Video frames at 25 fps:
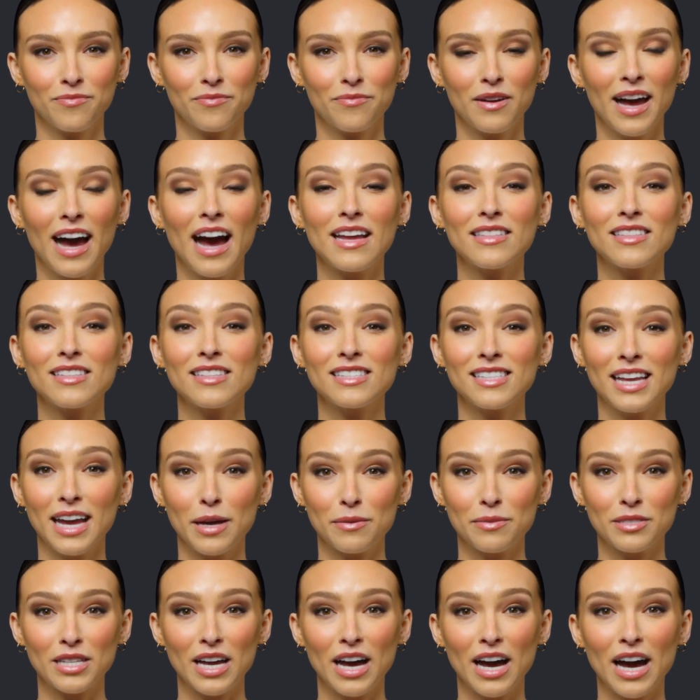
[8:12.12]
At the same
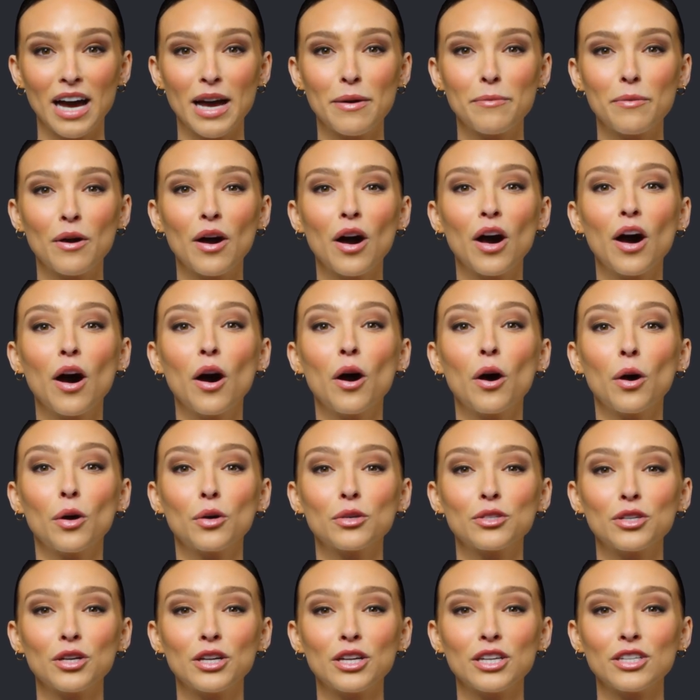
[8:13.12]
time,
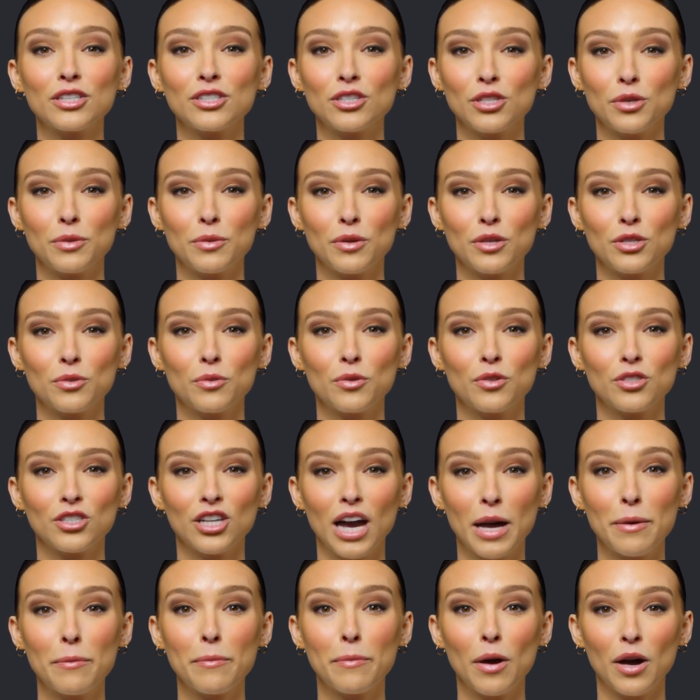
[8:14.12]
older consumers will
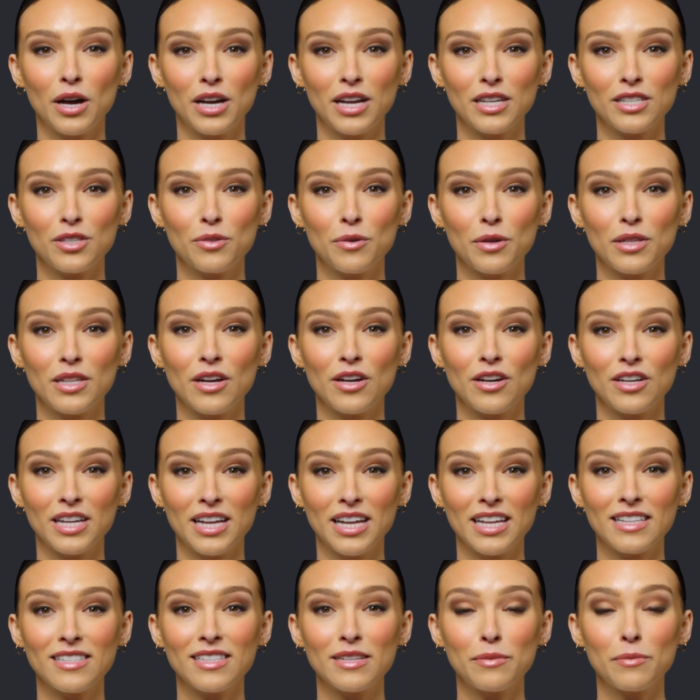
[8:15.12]
shape markets with their
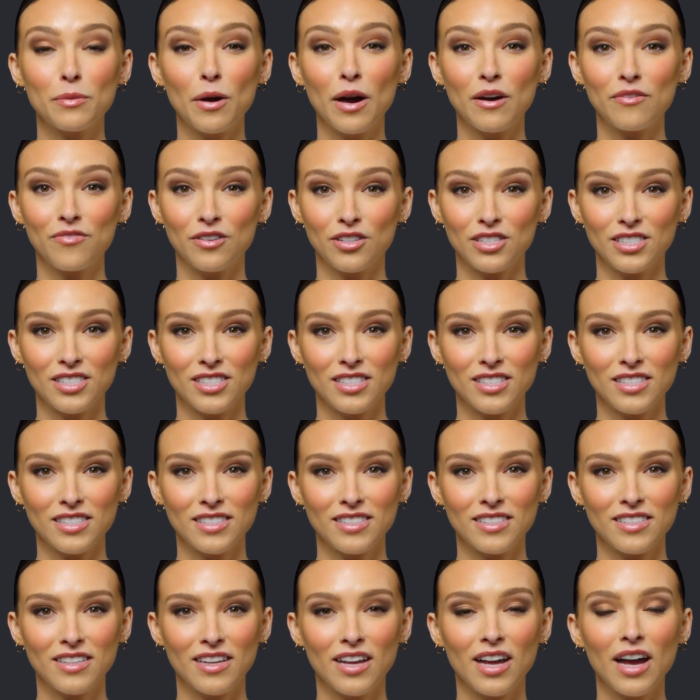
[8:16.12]
needs and
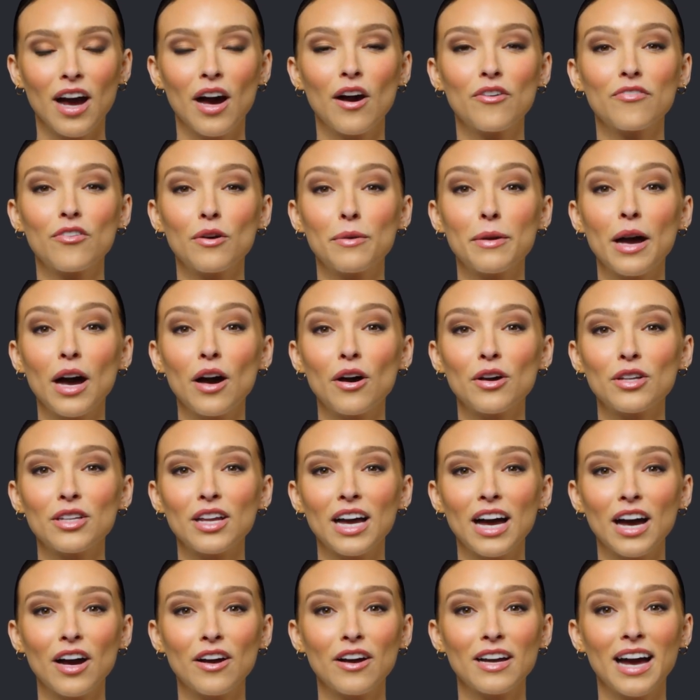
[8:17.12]
preferences, from
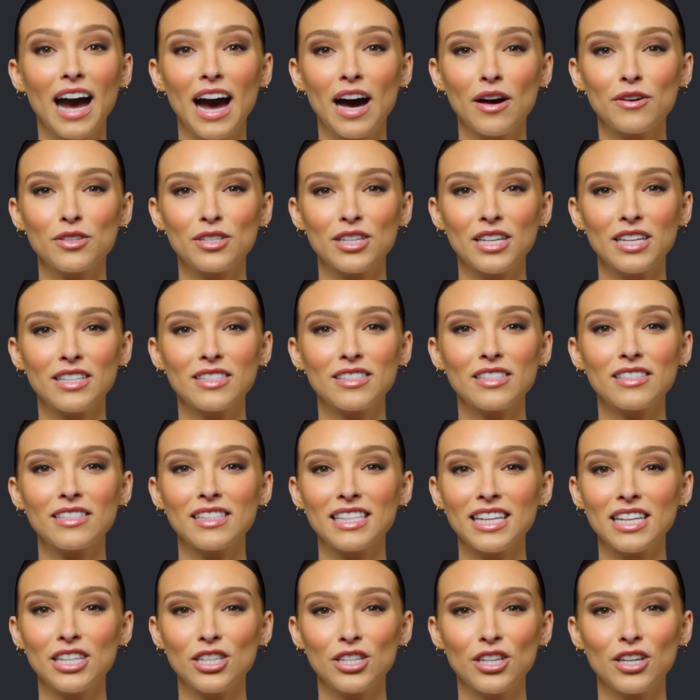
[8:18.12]
healthcare and housing to
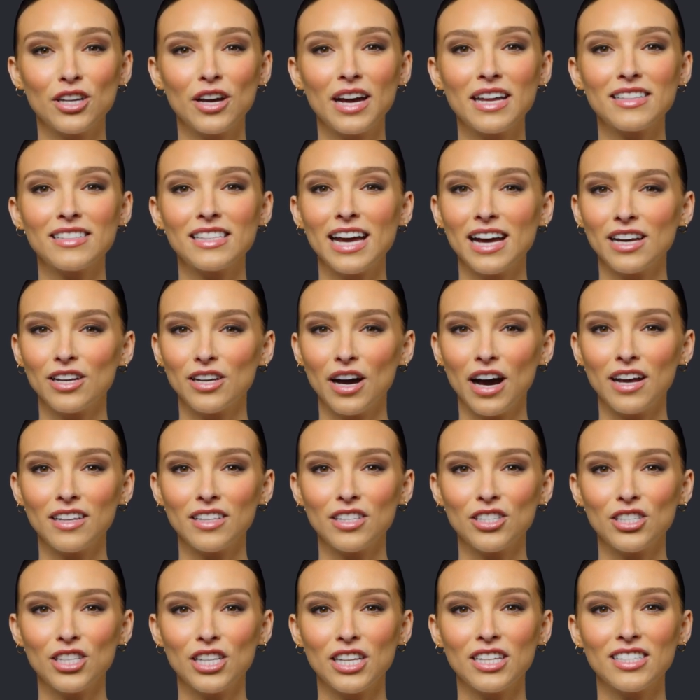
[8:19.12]
leisure and
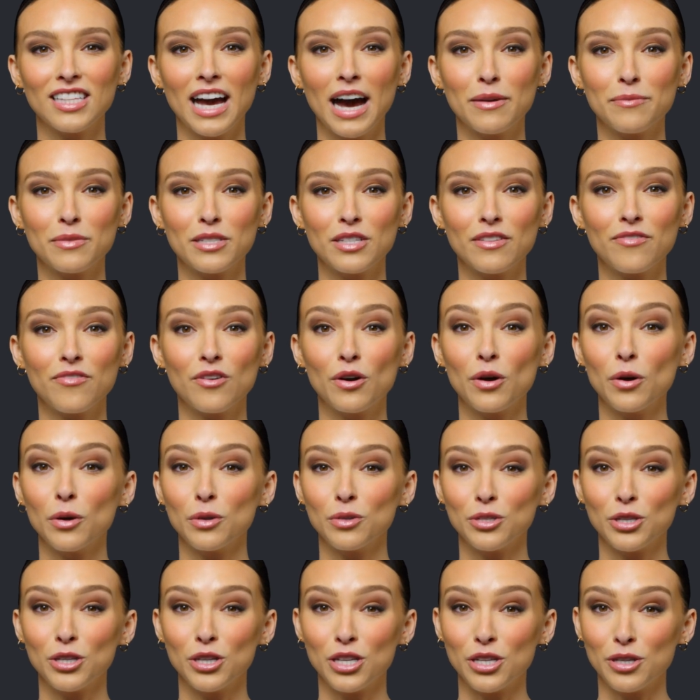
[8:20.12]
technology adapted for
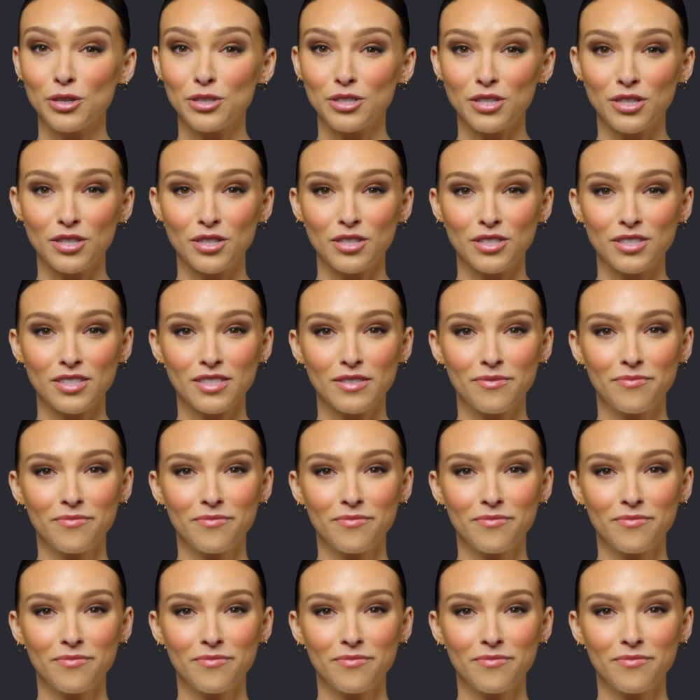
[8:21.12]
older users.